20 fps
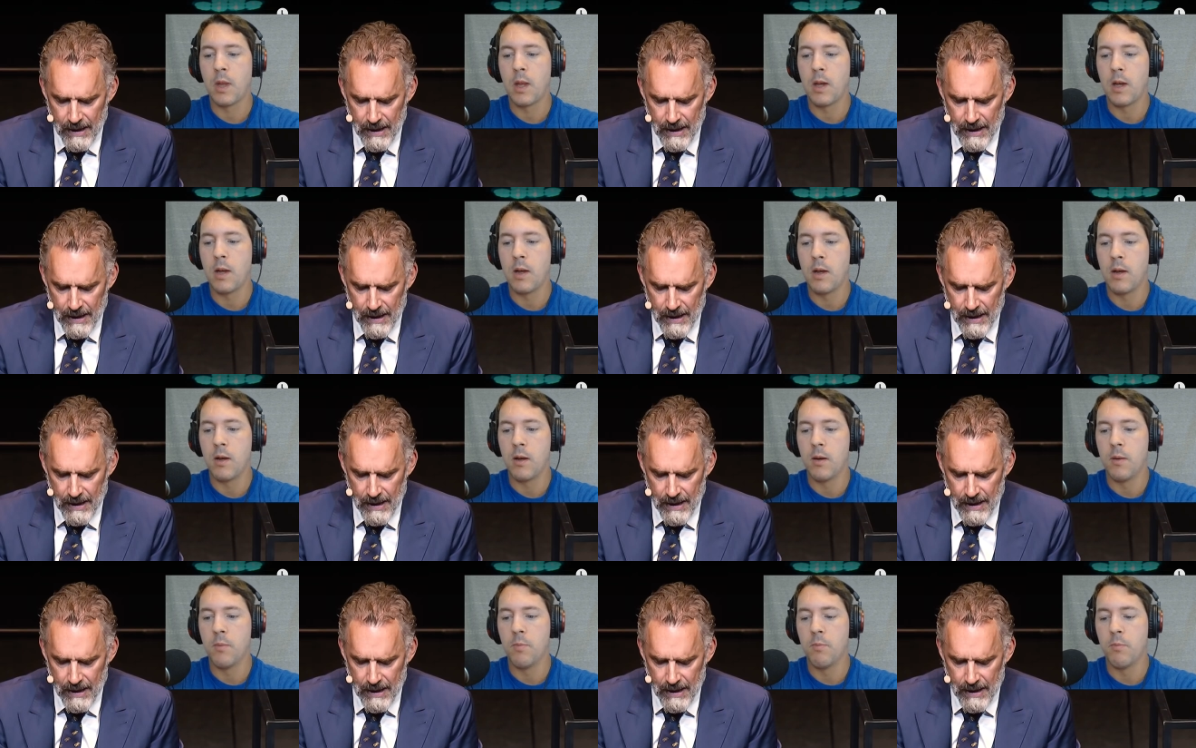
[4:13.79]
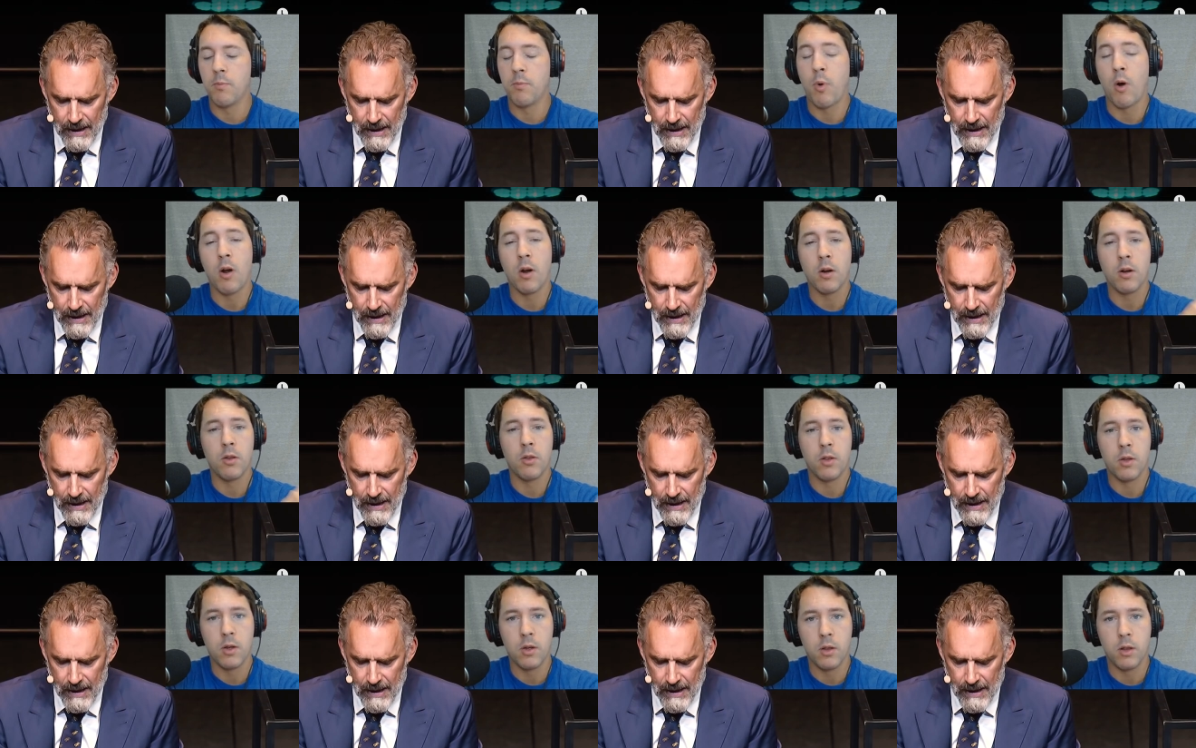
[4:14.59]
Speaker 1: pardon
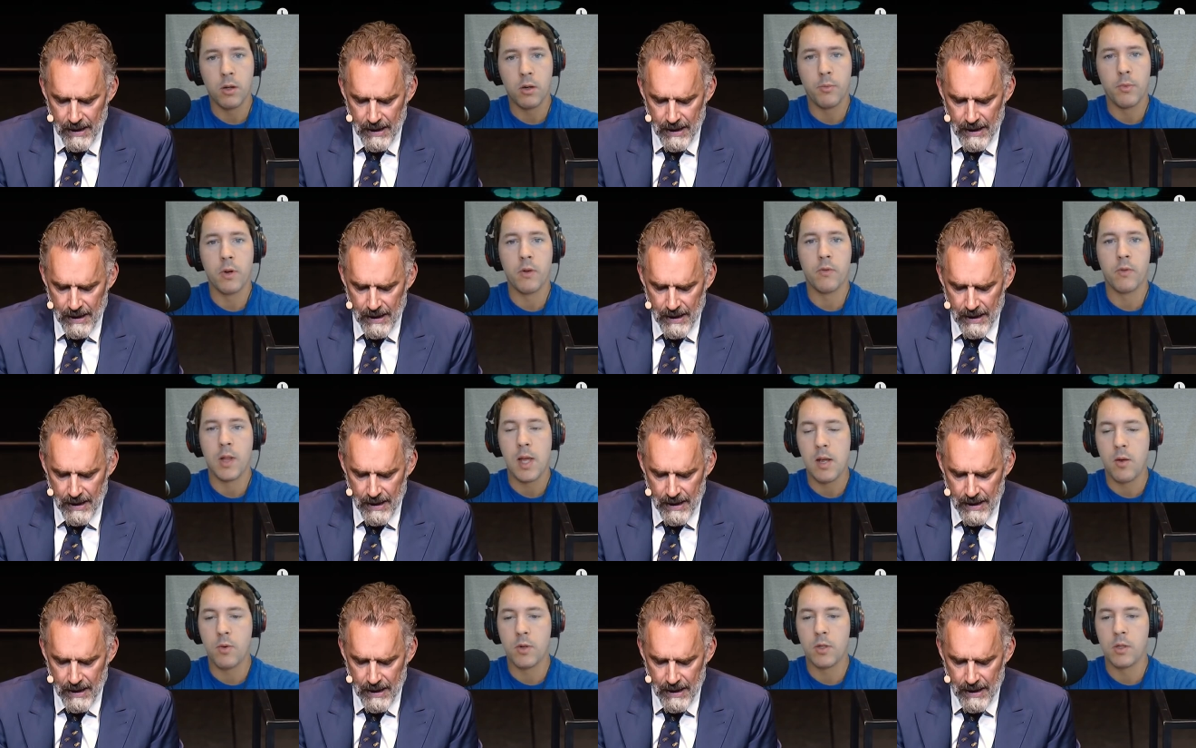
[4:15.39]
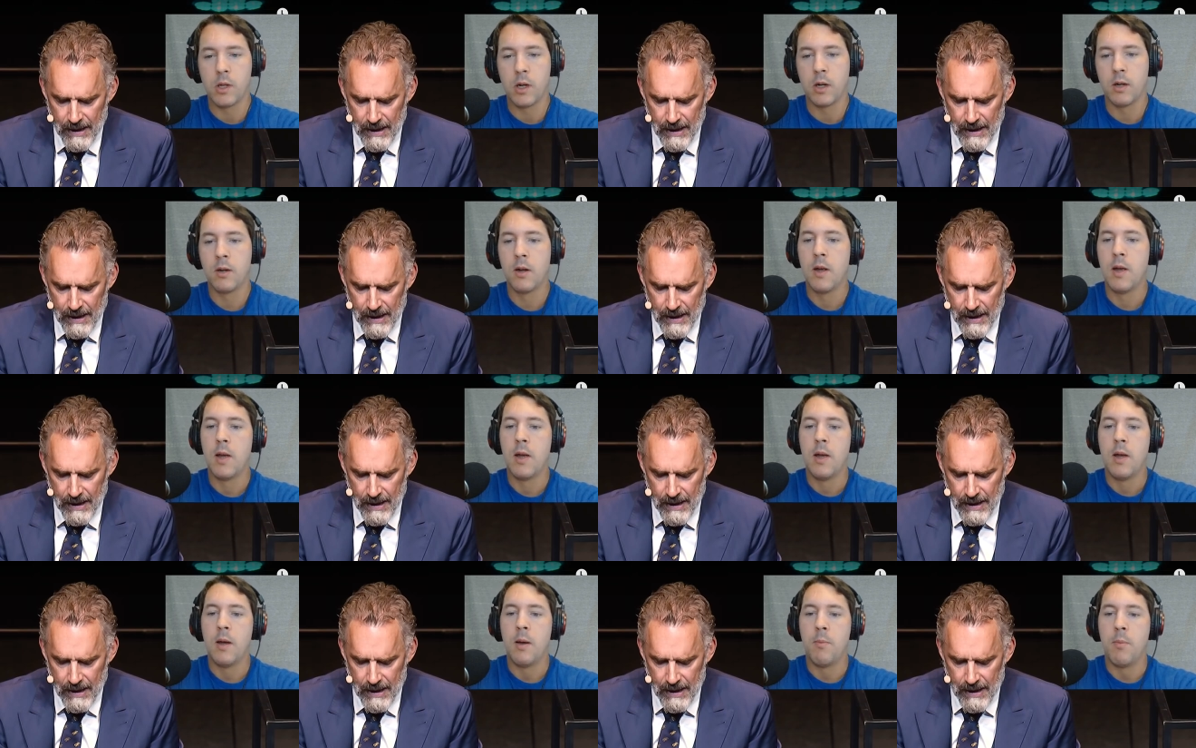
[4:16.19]
the little bit of language there,
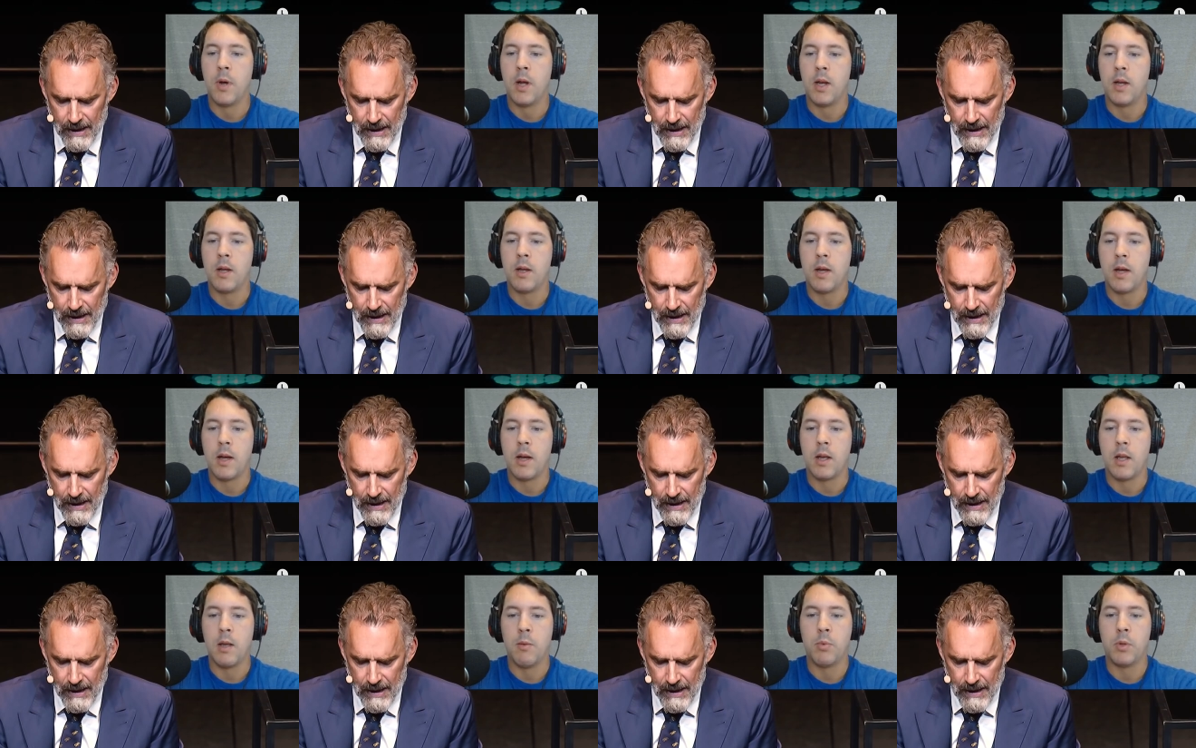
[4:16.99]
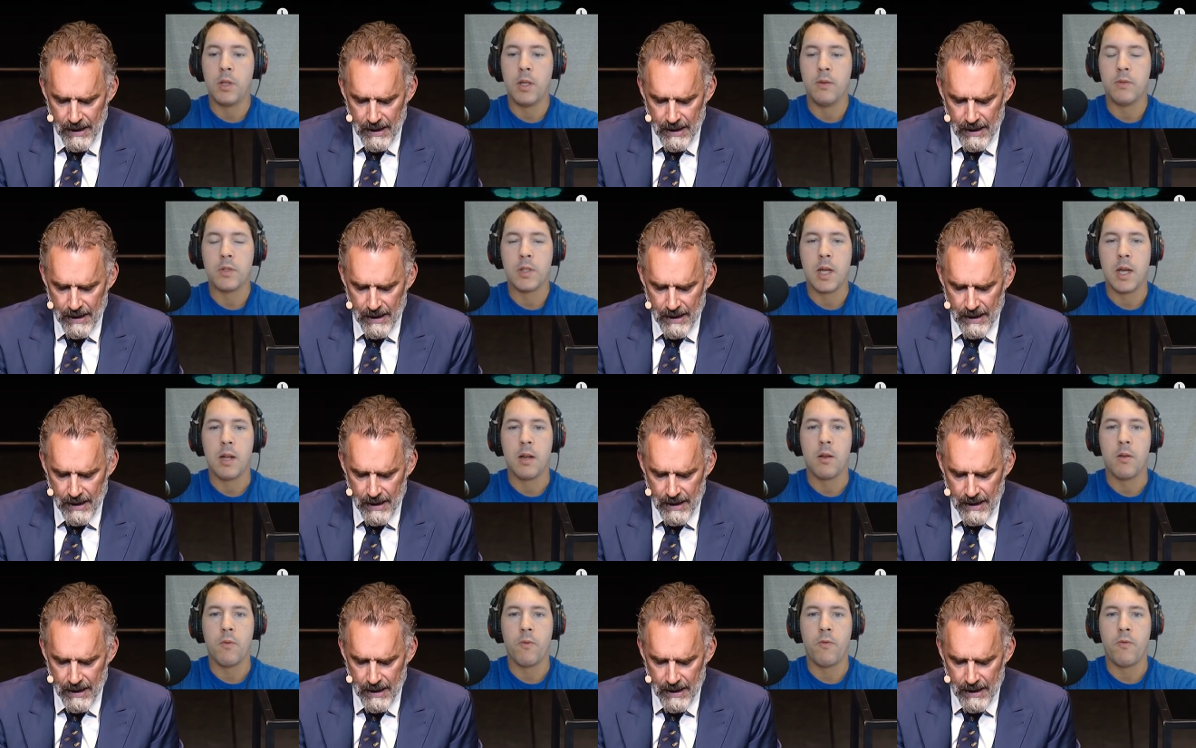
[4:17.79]
but he believes
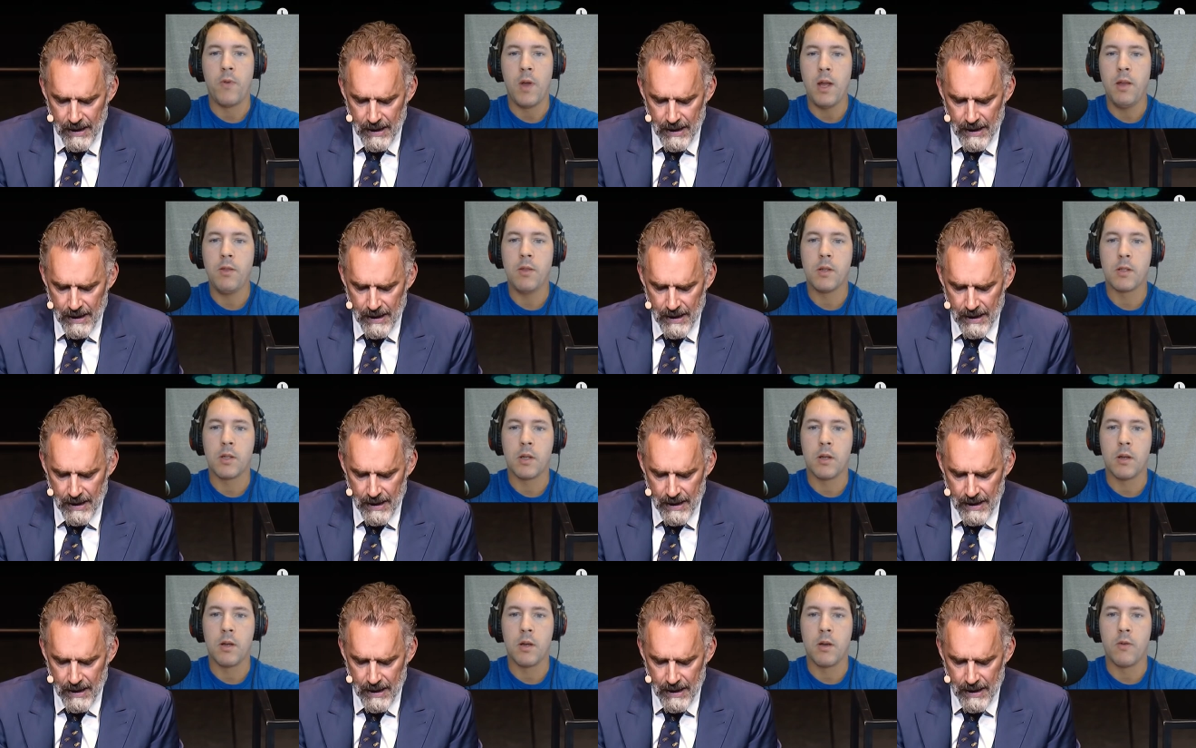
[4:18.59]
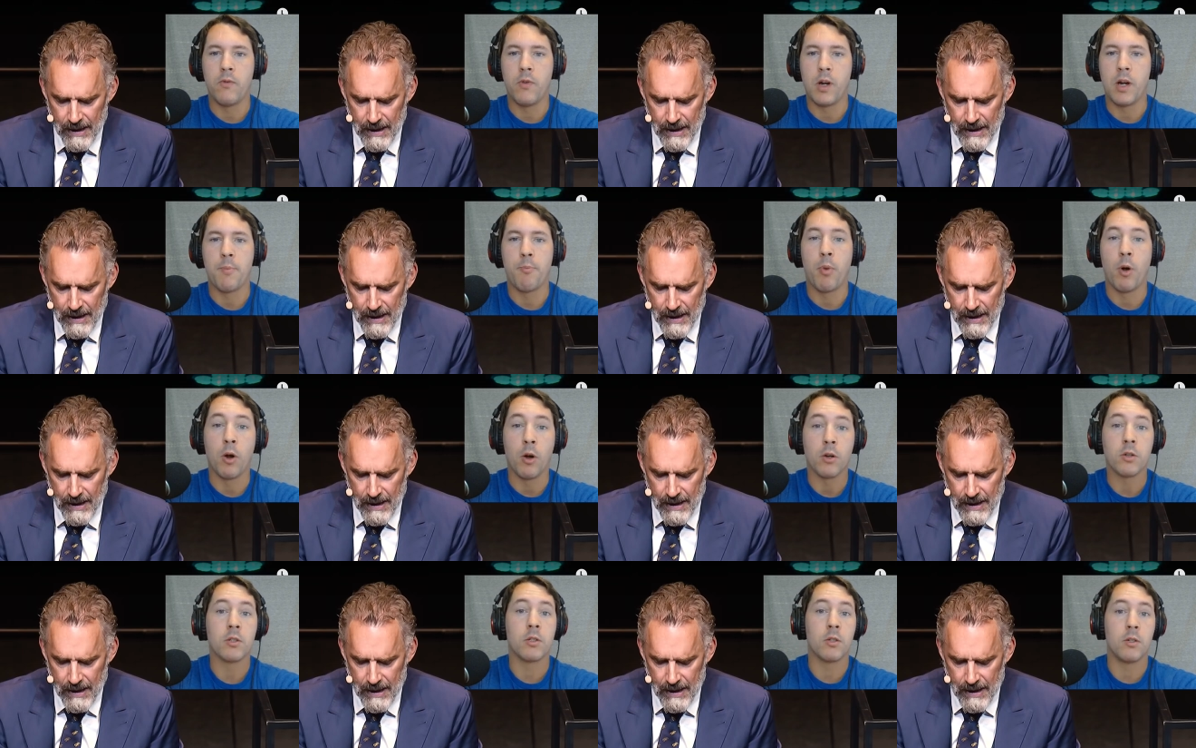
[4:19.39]
that faith is a very
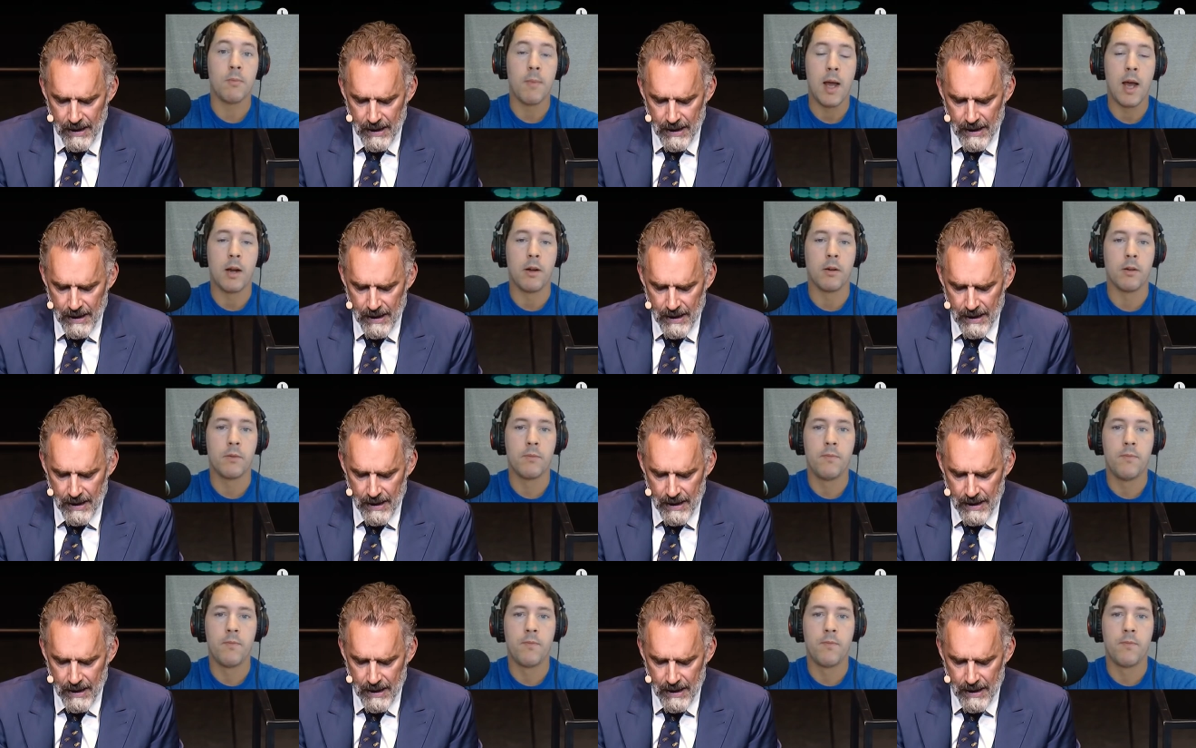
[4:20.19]
personal matter,